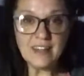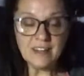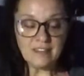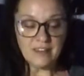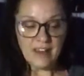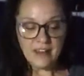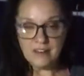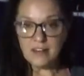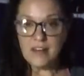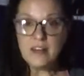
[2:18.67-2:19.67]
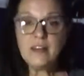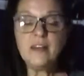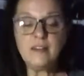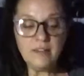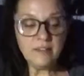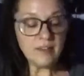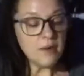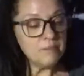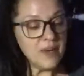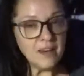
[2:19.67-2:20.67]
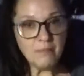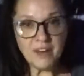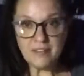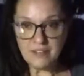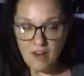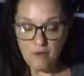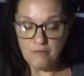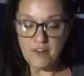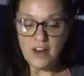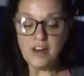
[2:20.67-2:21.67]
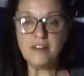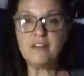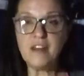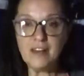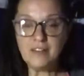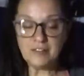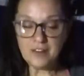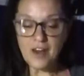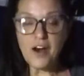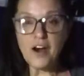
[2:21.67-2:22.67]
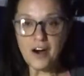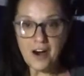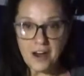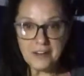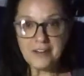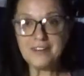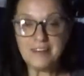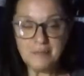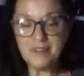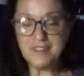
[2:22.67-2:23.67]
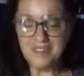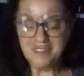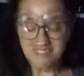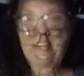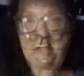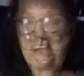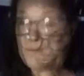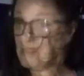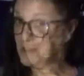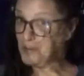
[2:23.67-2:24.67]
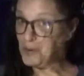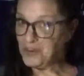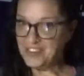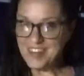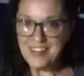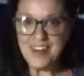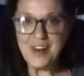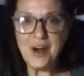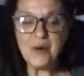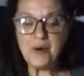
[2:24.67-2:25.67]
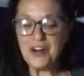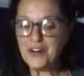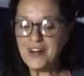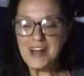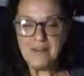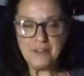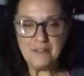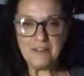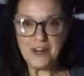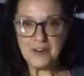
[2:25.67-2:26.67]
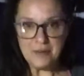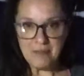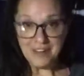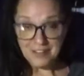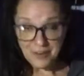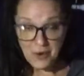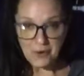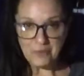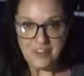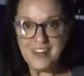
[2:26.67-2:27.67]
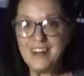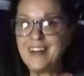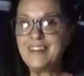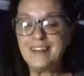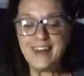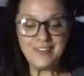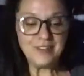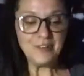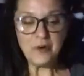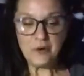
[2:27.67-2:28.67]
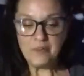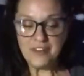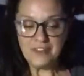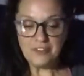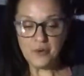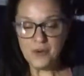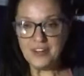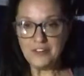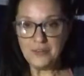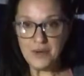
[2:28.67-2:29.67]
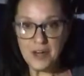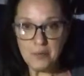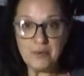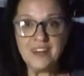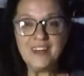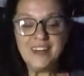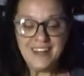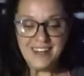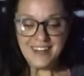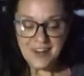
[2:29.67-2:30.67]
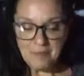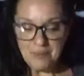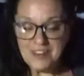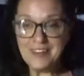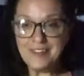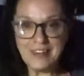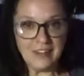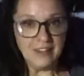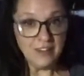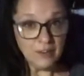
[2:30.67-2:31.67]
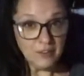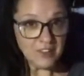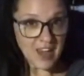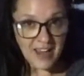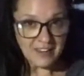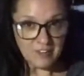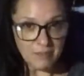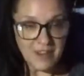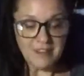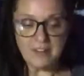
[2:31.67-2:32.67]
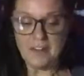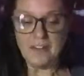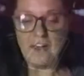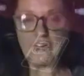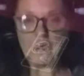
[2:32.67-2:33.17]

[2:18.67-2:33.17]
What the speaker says: like tonight is make myself a nice hot cup of tea. But of course, to get that hot water, I have to fire up my stove. And that stove is going to help heat up this little tiny space a lot